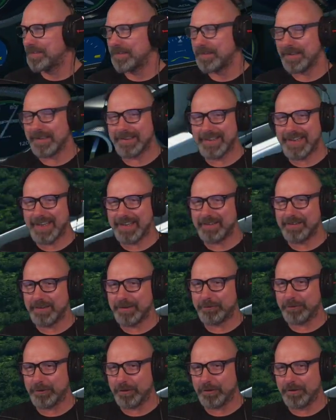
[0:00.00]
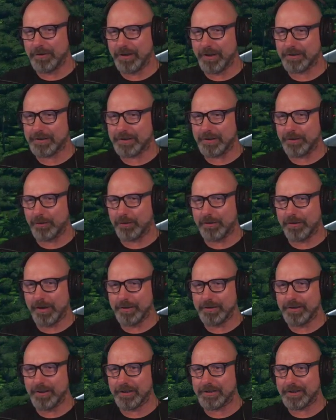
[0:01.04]
Again, if you're lucky or
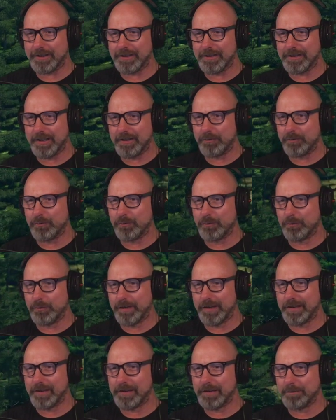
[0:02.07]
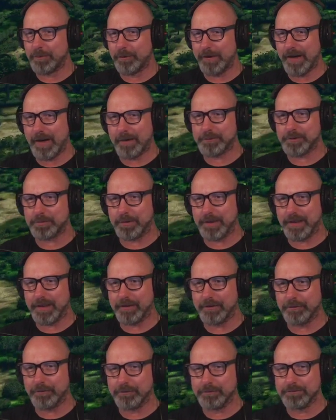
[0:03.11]
unlucky, there will perhaps
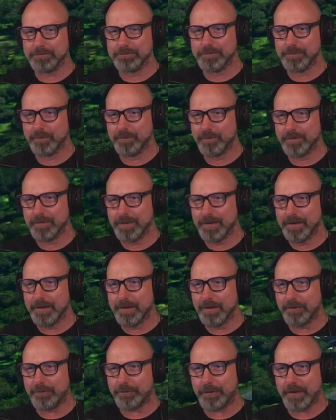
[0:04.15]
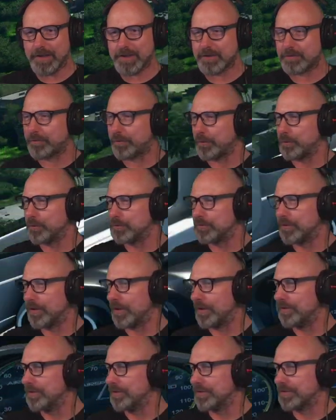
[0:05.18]
be fish food
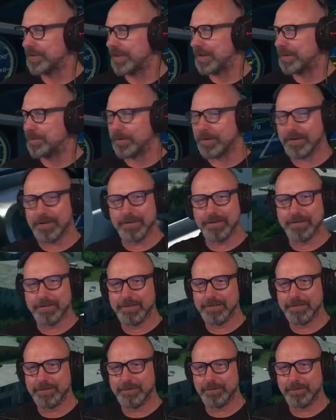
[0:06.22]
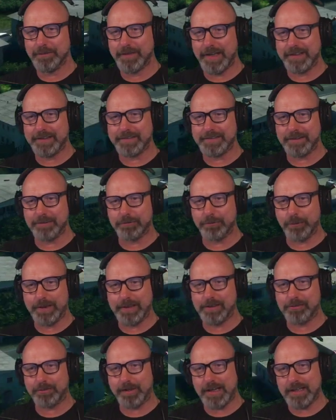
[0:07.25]
on the table. That is, if
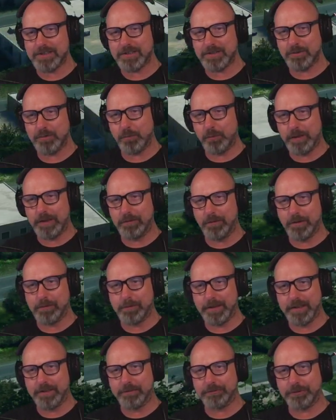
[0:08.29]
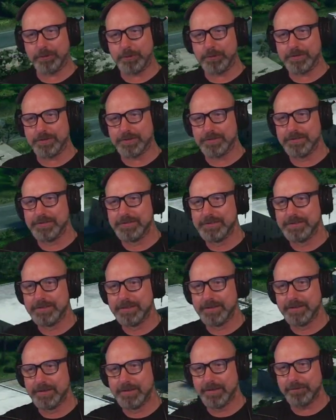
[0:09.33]
we crash, we will be the food
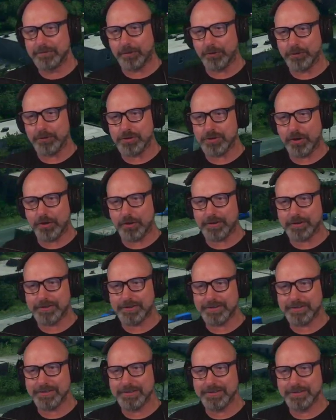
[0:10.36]
for the sharks.